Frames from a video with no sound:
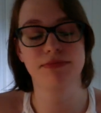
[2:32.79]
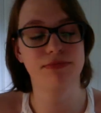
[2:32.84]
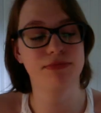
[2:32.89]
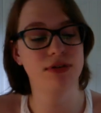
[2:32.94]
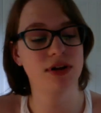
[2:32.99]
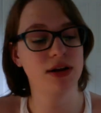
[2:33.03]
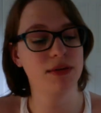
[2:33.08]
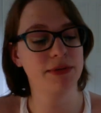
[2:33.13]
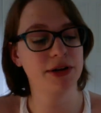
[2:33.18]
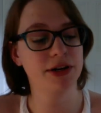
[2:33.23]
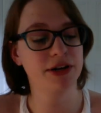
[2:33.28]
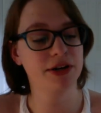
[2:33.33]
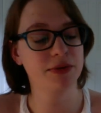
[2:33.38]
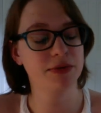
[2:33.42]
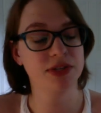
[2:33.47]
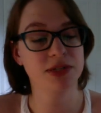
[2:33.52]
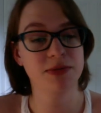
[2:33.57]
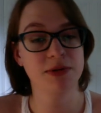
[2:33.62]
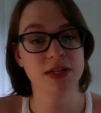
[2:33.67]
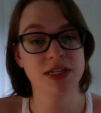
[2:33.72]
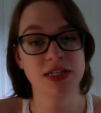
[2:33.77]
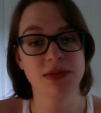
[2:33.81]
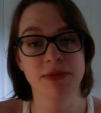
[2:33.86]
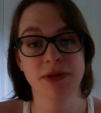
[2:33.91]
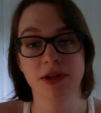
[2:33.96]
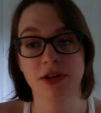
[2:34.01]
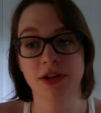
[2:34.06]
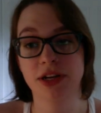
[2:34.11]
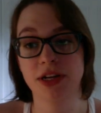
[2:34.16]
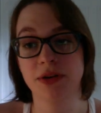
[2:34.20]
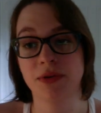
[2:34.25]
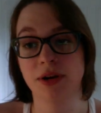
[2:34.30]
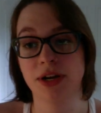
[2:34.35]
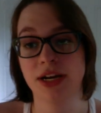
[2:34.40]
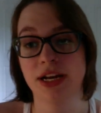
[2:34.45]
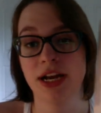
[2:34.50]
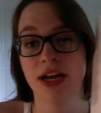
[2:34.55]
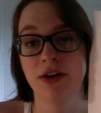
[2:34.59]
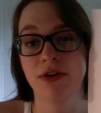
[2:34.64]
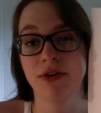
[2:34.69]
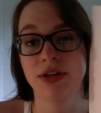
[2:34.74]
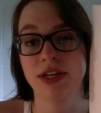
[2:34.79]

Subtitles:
primary responsibility right now